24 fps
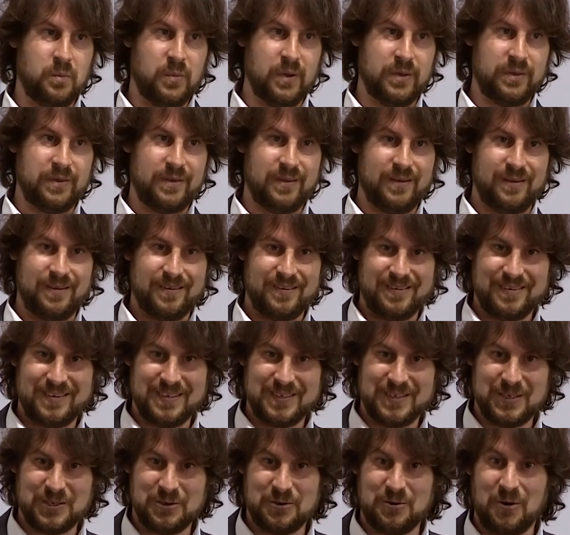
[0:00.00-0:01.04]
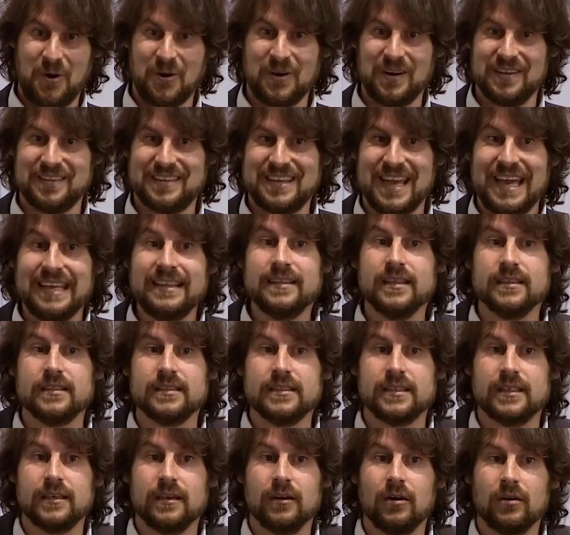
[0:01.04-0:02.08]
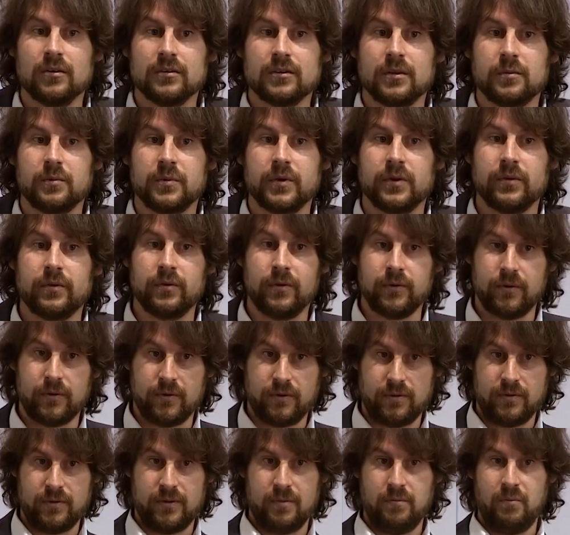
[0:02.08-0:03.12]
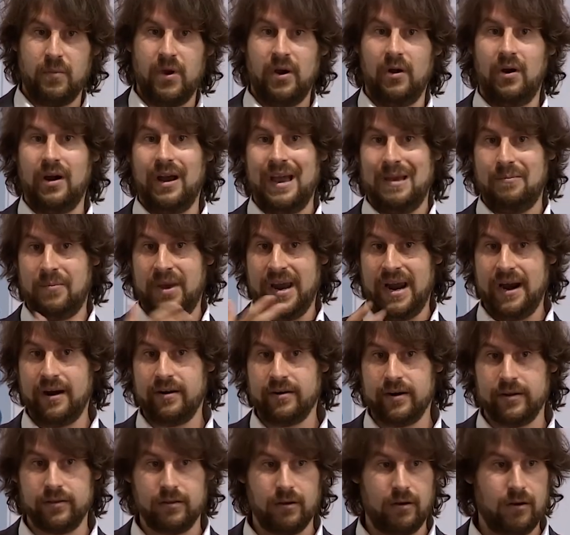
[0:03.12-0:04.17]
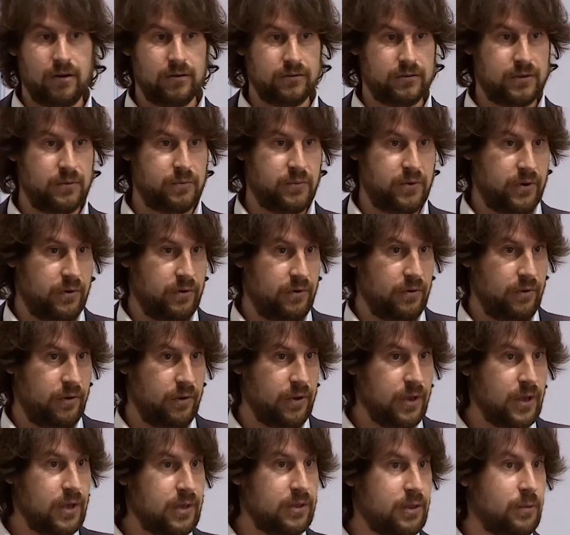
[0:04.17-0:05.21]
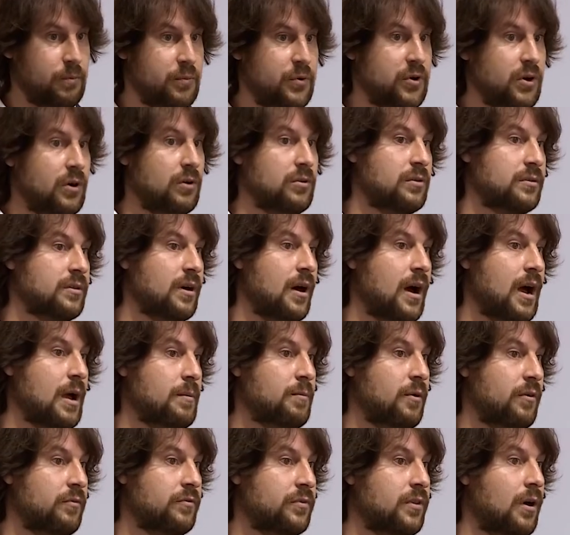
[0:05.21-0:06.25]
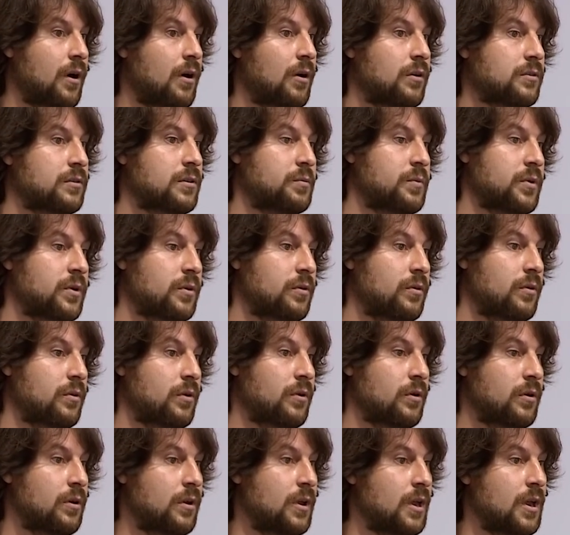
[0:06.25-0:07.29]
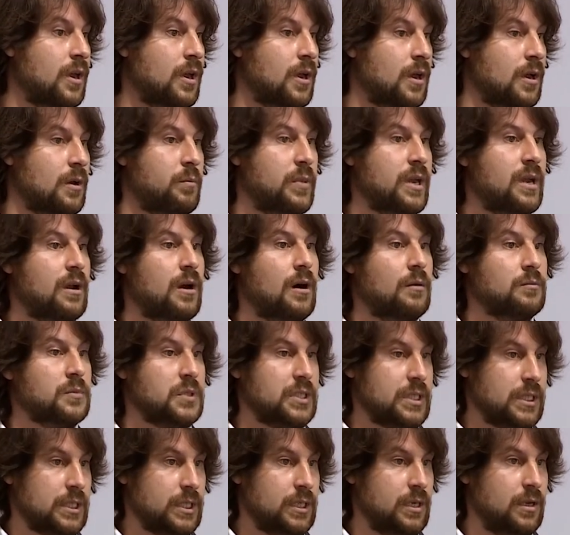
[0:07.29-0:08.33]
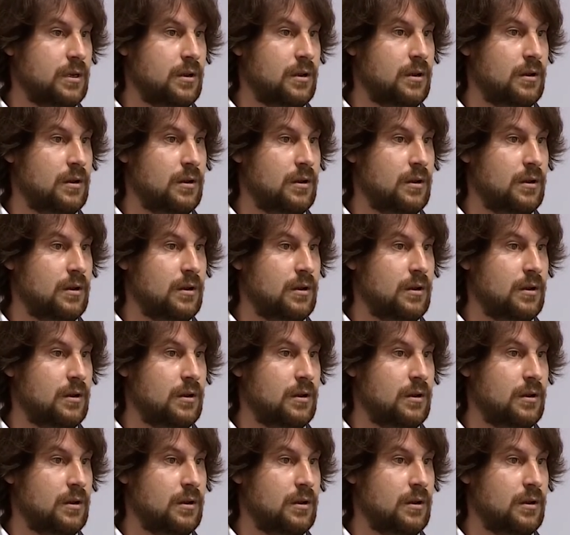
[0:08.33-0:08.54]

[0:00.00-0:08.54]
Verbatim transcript: but the stronger tendency entrepreneur, the more apparent entrepreneur, the prototype of the entrepreneur, becomes